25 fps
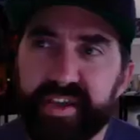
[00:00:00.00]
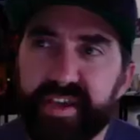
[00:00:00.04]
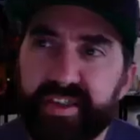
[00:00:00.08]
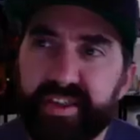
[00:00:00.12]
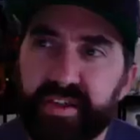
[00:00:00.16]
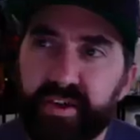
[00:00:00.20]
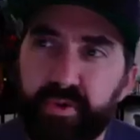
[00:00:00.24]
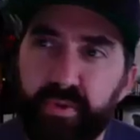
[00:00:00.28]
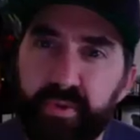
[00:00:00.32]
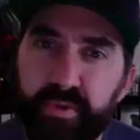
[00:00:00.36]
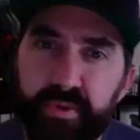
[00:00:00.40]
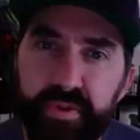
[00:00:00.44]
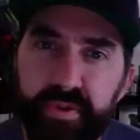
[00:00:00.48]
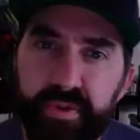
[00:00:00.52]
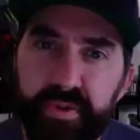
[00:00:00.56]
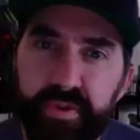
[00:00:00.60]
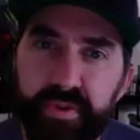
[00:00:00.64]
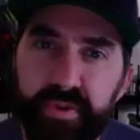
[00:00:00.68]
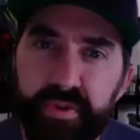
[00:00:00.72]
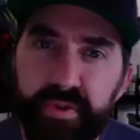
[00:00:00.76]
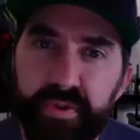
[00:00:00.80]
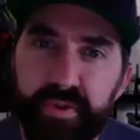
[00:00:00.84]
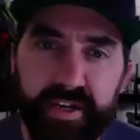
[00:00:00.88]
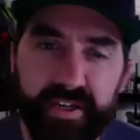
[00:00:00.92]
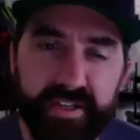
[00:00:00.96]
the cool thing
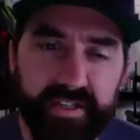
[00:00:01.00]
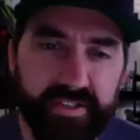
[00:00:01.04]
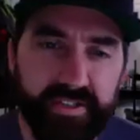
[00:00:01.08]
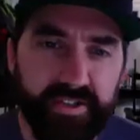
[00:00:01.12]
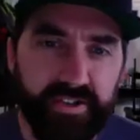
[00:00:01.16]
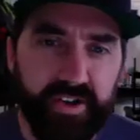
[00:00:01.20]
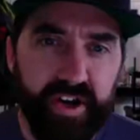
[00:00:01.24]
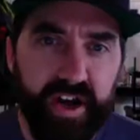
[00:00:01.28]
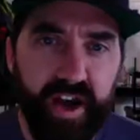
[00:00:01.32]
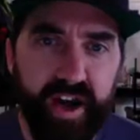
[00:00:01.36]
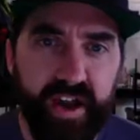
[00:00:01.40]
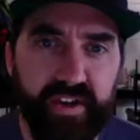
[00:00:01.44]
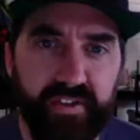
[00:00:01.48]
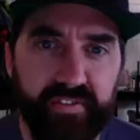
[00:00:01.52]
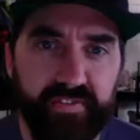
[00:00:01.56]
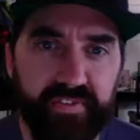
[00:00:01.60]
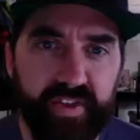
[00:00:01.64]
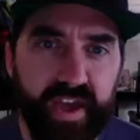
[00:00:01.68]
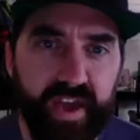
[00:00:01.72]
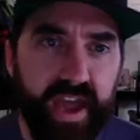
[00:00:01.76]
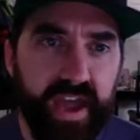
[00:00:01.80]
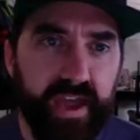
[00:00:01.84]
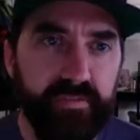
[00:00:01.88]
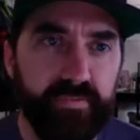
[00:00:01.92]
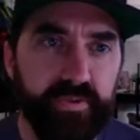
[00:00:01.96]
about it is you're kind of
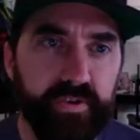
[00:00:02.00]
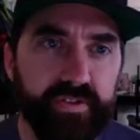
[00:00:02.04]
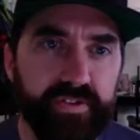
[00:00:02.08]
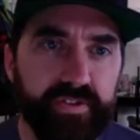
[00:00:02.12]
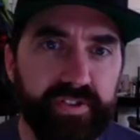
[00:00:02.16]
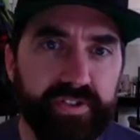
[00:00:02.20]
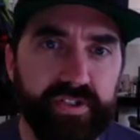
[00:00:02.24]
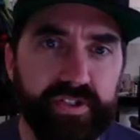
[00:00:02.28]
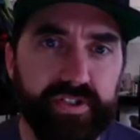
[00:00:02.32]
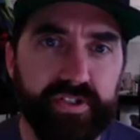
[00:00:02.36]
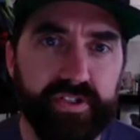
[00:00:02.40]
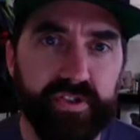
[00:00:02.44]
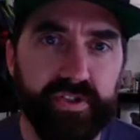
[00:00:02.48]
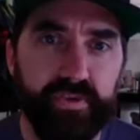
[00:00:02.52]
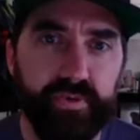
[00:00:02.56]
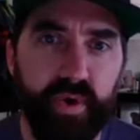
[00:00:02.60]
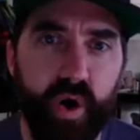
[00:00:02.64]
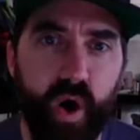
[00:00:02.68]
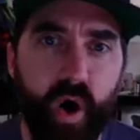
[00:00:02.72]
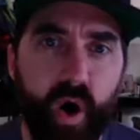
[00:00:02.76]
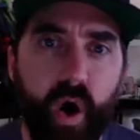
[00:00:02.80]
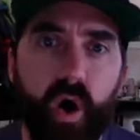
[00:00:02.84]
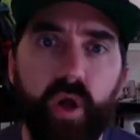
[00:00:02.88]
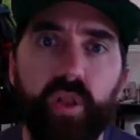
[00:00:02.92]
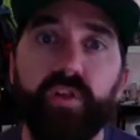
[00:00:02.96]
able to do
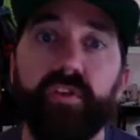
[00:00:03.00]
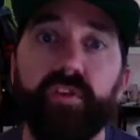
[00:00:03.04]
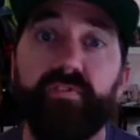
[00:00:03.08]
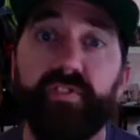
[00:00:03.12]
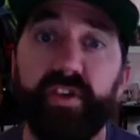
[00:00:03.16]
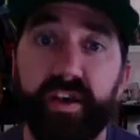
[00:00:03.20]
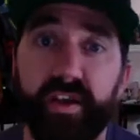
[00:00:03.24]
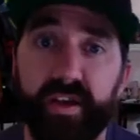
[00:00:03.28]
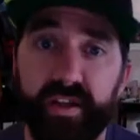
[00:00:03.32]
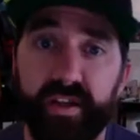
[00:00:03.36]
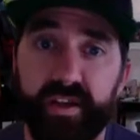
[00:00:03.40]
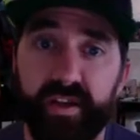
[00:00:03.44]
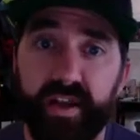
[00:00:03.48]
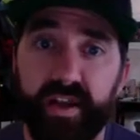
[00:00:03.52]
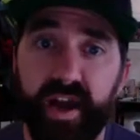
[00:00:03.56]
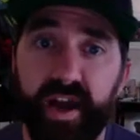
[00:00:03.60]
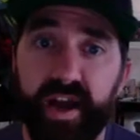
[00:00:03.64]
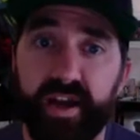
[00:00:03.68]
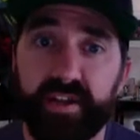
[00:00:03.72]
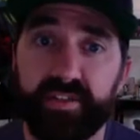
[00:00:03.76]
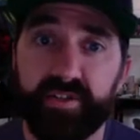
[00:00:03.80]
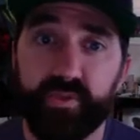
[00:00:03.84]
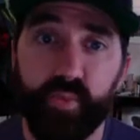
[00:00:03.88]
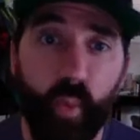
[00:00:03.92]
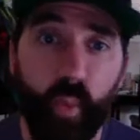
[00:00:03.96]
all of it
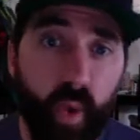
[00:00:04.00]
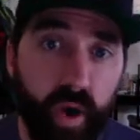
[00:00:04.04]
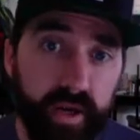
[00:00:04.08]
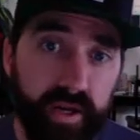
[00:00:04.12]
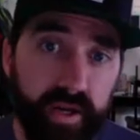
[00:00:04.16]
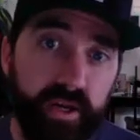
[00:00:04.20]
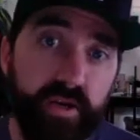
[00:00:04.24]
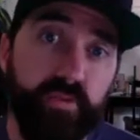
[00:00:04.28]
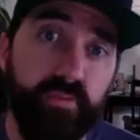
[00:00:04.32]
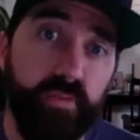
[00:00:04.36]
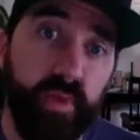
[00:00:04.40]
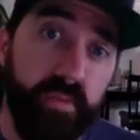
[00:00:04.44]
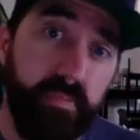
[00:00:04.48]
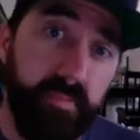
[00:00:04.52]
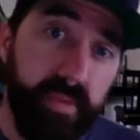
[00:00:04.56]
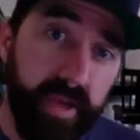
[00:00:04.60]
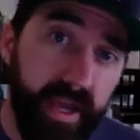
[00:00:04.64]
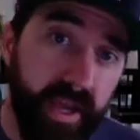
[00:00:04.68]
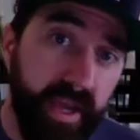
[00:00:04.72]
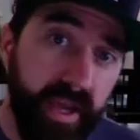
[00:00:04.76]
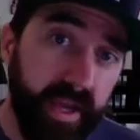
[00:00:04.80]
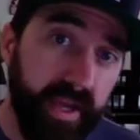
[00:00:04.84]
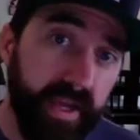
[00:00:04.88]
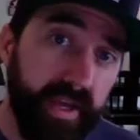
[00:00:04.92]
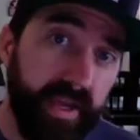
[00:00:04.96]
as one human
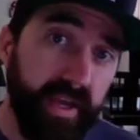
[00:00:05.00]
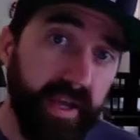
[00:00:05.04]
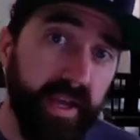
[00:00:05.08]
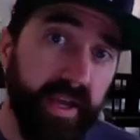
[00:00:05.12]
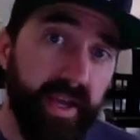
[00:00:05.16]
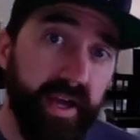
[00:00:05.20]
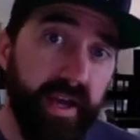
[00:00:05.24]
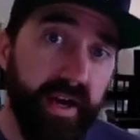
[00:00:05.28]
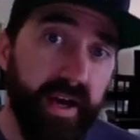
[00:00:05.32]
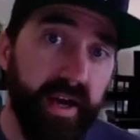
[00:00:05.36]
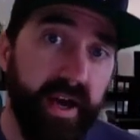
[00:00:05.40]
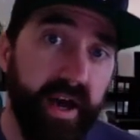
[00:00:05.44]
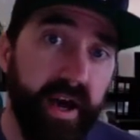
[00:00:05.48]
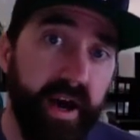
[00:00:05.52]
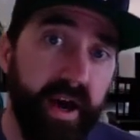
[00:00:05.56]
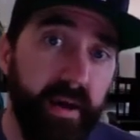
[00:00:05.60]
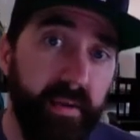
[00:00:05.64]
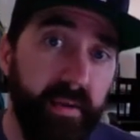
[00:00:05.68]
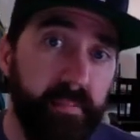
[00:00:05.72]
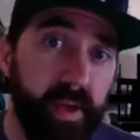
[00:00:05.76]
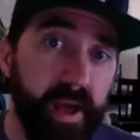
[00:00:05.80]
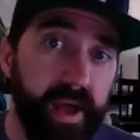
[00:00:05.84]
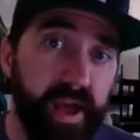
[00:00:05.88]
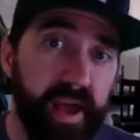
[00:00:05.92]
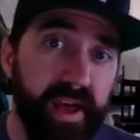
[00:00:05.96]
being.
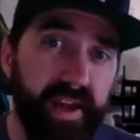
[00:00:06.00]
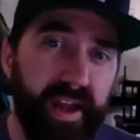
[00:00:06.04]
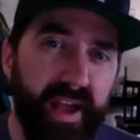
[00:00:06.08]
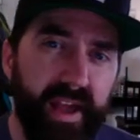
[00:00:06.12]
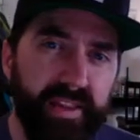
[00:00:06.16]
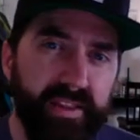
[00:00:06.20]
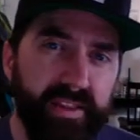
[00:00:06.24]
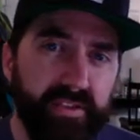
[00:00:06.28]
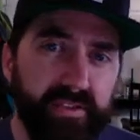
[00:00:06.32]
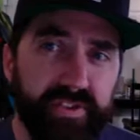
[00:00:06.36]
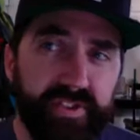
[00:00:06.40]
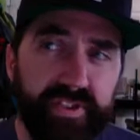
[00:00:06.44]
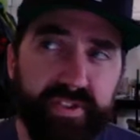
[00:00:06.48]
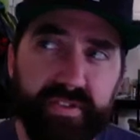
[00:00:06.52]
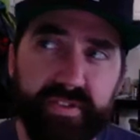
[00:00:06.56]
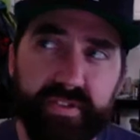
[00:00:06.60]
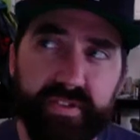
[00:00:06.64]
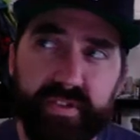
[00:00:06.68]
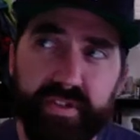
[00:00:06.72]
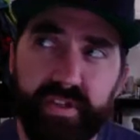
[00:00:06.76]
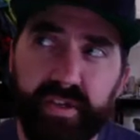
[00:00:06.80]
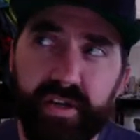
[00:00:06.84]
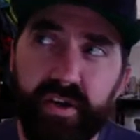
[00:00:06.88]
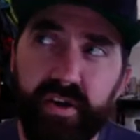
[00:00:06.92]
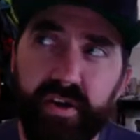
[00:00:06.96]
And there's,
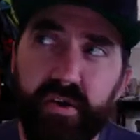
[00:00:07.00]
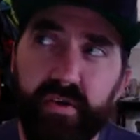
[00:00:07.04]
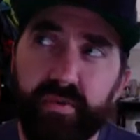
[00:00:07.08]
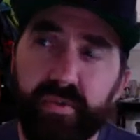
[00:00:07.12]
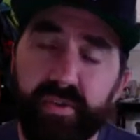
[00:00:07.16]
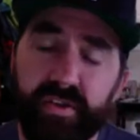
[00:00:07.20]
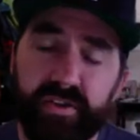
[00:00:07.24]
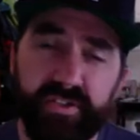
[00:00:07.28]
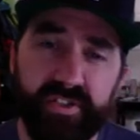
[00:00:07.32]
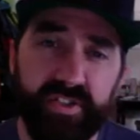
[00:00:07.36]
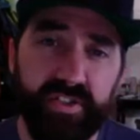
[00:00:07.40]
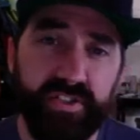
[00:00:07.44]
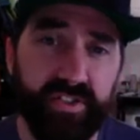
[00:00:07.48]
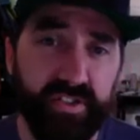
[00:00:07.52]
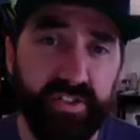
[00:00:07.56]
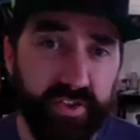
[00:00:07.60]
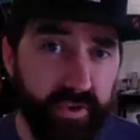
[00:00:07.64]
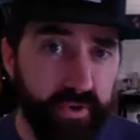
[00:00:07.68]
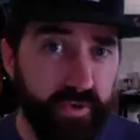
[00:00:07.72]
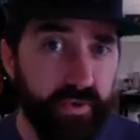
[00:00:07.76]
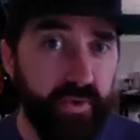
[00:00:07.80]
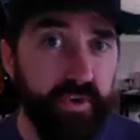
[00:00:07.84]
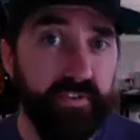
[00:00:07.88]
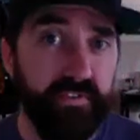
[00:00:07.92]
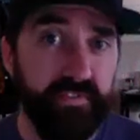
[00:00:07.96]
you know, there's a
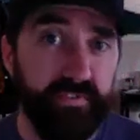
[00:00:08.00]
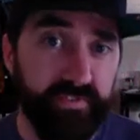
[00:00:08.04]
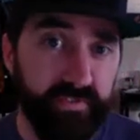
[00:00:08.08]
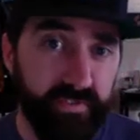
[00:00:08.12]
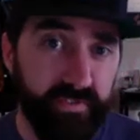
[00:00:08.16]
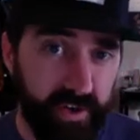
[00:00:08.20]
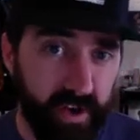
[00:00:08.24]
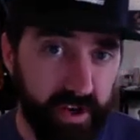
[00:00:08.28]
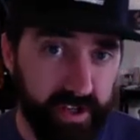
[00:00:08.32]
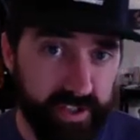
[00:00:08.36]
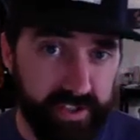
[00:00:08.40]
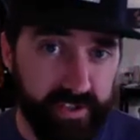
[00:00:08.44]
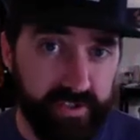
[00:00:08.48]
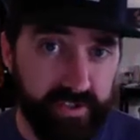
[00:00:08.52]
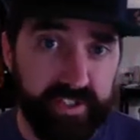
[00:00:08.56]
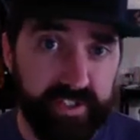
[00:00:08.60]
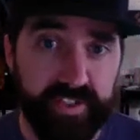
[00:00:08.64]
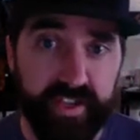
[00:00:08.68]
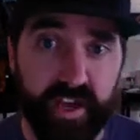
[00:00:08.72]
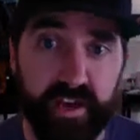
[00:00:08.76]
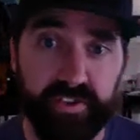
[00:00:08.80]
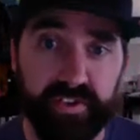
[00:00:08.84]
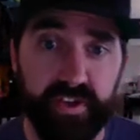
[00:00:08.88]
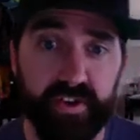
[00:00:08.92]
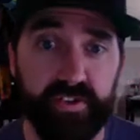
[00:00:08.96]
slew of cartoonists
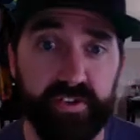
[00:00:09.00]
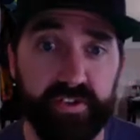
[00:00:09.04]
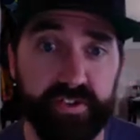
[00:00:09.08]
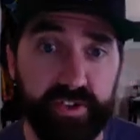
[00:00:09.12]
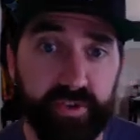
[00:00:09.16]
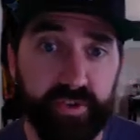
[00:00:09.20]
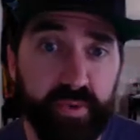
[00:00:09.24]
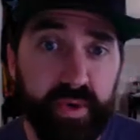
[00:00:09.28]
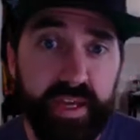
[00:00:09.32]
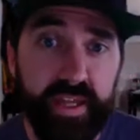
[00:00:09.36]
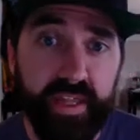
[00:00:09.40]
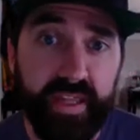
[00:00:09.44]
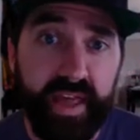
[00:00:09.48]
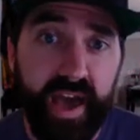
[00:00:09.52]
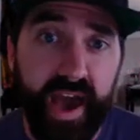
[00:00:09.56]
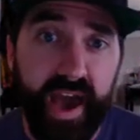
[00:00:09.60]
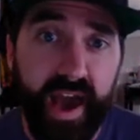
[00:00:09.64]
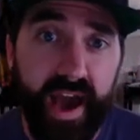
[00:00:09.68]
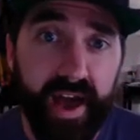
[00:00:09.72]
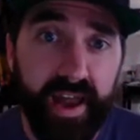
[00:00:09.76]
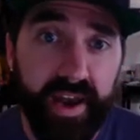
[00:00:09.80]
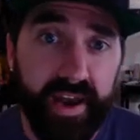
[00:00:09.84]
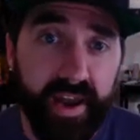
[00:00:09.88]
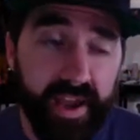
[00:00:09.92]
out there doing that.